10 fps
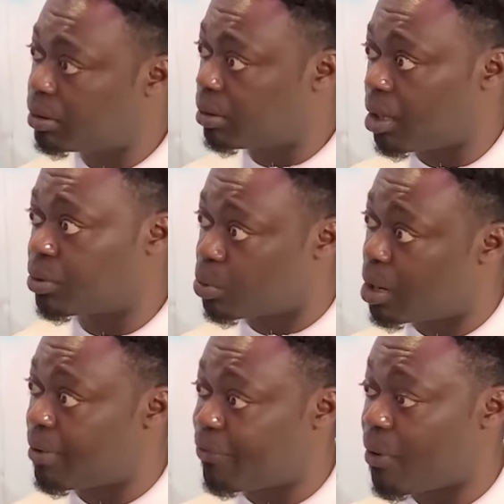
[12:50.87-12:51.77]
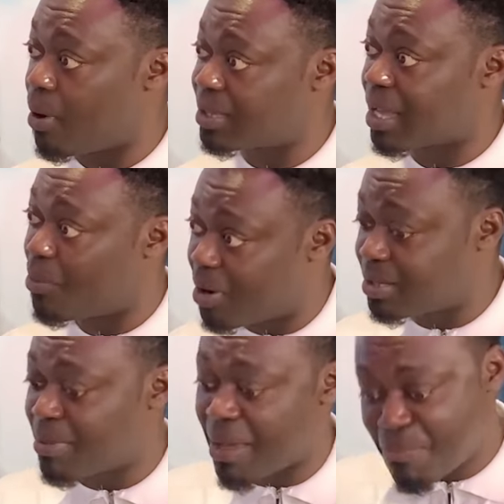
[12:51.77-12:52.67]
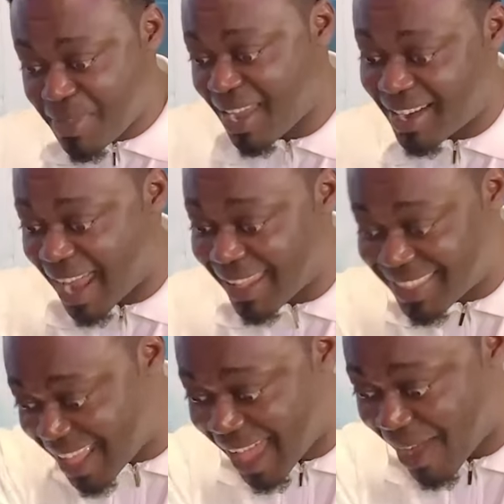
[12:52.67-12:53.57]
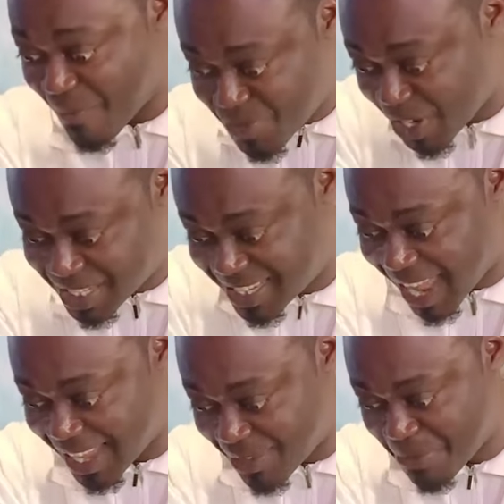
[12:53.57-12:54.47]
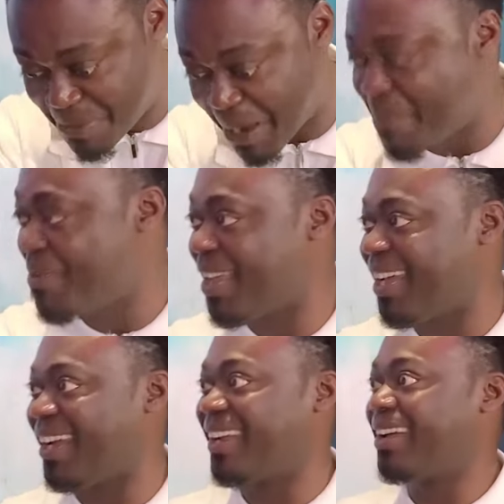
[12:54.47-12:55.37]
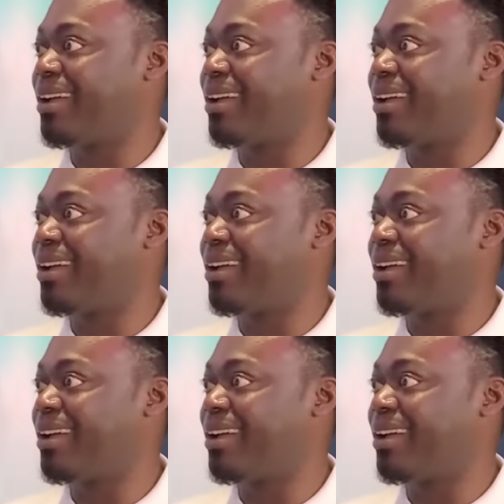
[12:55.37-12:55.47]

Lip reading: Don't worry for what? I want my beer right now. Just now, give me my beer.